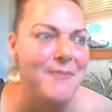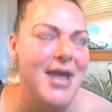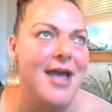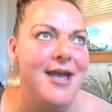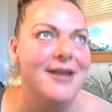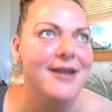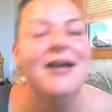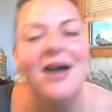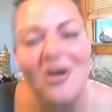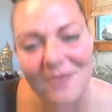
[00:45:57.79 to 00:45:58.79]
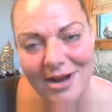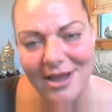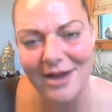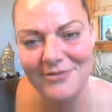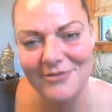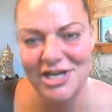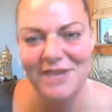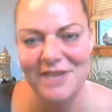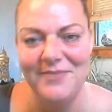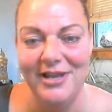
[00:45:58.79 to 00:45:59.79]
And oh my God, I wish I
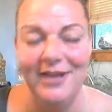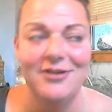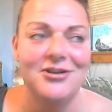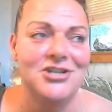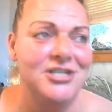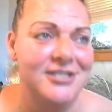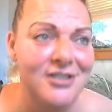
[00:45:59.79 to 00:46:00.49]
could be like her because she's so